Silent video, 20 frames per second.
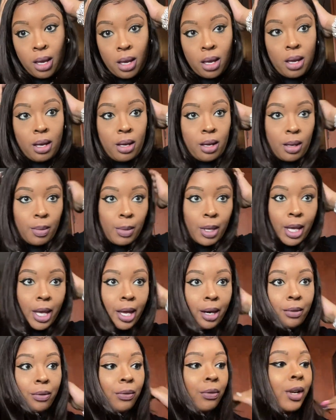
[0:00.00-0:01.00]
Um, I
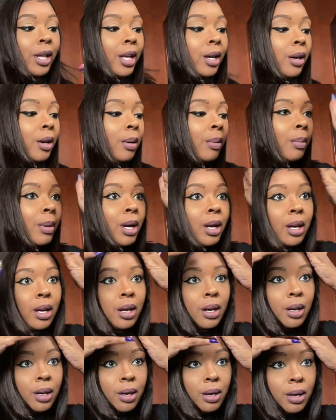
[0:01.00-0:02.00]
got a flutter on my
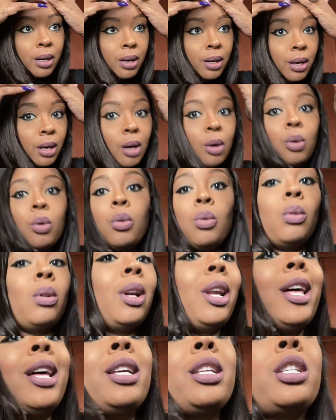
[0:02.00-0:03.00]
hair. Oh,
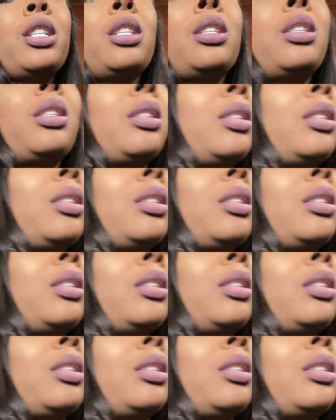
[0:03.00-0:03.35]
lashes.